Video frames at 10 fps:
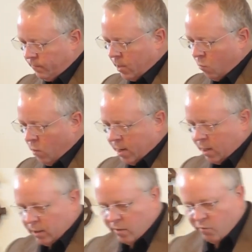And we
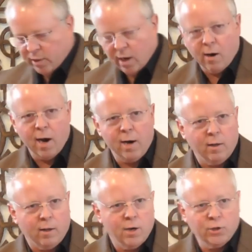can live with our
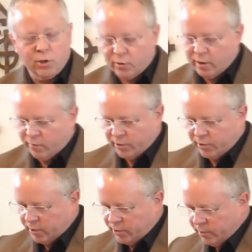ideological
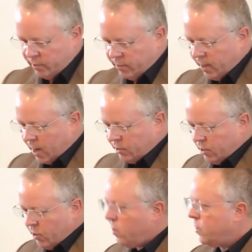differences. That's the
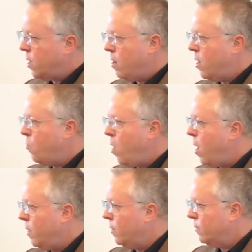Unitarian way.